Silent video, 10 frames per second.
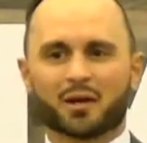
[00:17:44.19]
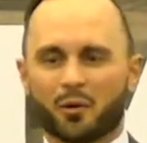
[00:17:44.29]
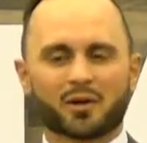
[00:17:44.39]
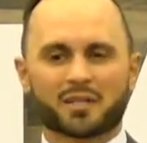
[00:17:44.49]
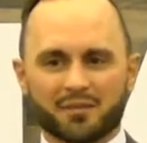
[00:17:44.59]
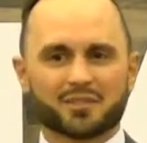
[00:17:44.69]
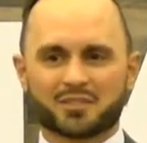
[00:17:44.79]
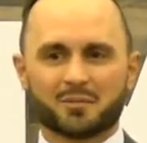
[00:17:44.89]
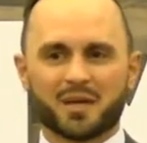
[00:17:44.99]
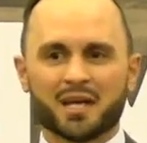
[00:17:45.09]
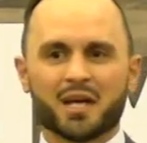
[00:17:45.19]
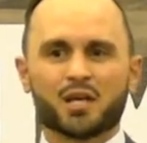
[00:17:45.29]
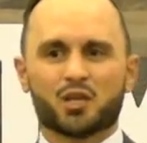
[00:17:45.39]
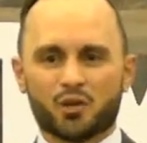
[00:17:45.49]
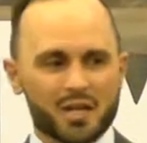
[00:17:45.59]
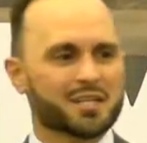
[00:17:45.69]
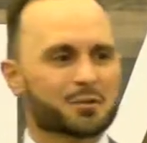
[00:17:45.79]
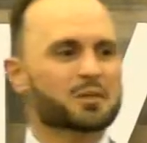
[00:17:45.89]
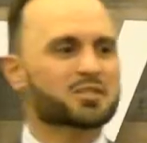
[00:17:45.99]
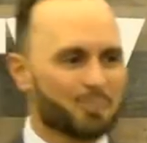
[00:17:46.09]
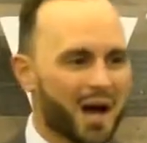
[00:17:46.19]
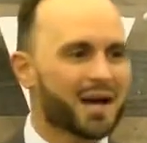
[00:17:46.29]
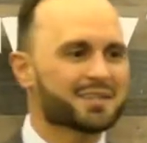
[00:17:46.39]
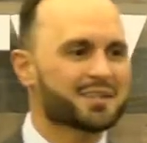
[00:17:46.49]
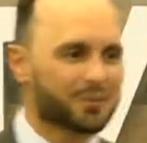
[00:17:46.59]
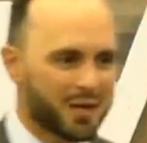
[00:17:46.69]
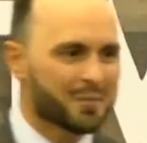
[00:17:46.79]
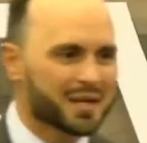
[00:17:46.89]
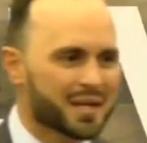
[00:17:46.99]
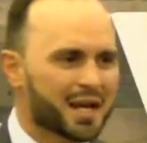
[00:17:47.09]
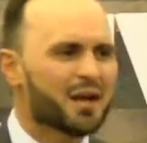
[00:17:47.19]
it, Lord, give it to me, you need to respond to the remedy.